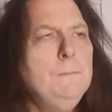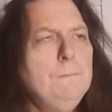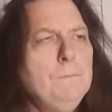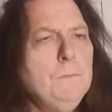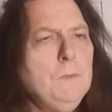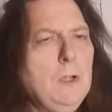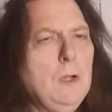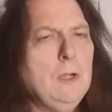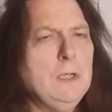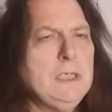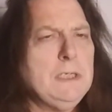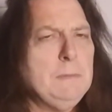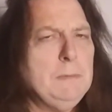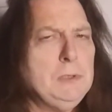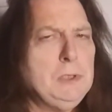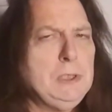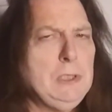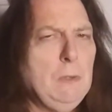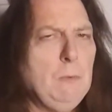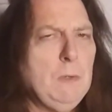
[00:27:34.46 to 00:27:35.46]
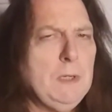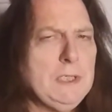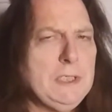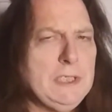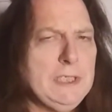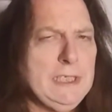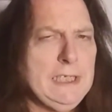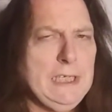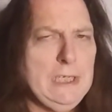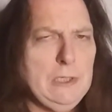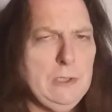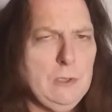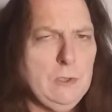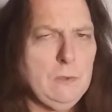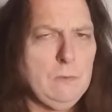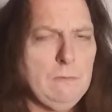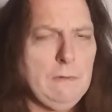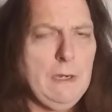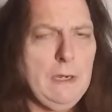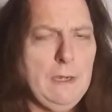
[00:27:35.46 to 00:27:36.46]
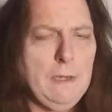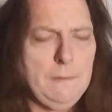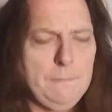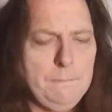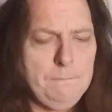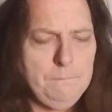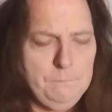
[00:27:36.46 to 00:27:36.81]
also, Michelle wants to get her uh,